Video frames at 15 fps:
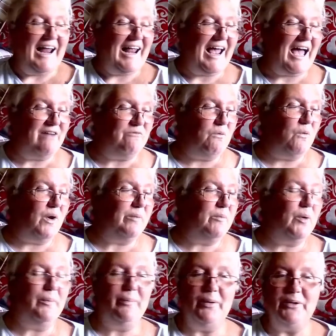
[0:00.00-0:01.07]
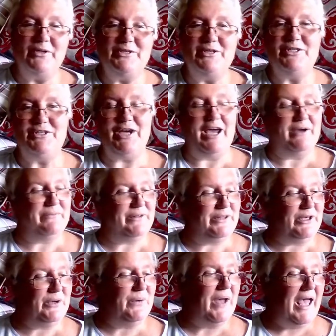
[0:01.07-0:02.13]
have one more book to share with
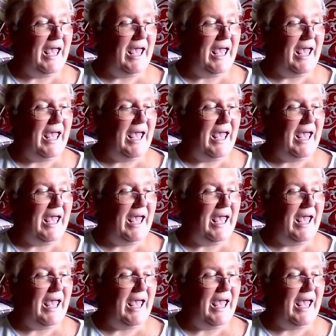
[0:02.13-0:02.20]
you,